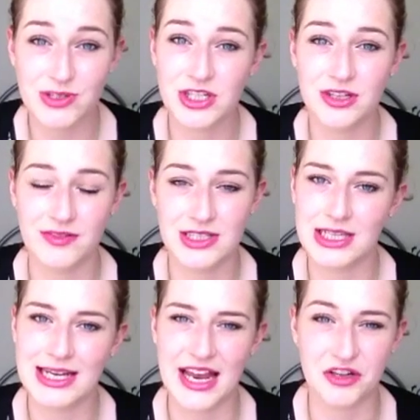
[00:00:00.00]
which is
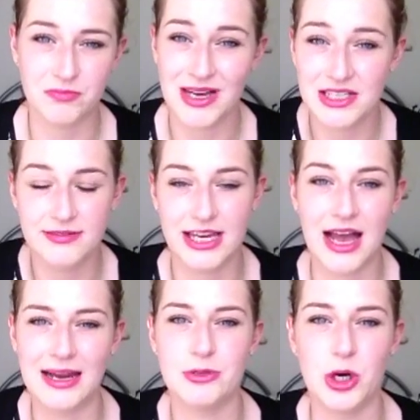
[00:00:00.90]
obviously getting massively
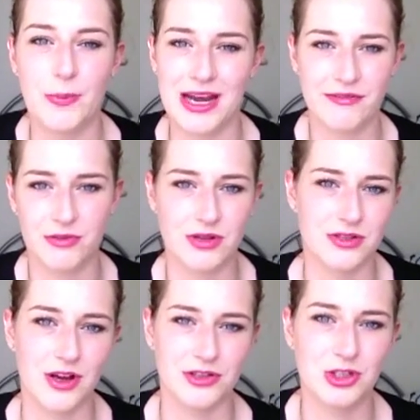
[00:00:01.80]
hyped up and
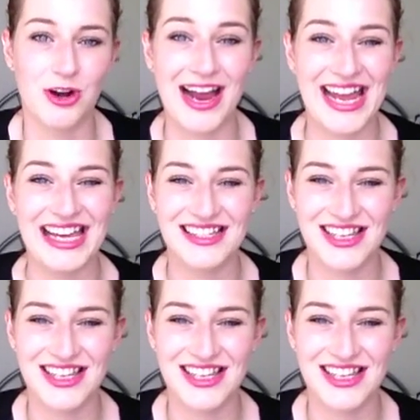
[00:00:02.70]
everyone's got to try it.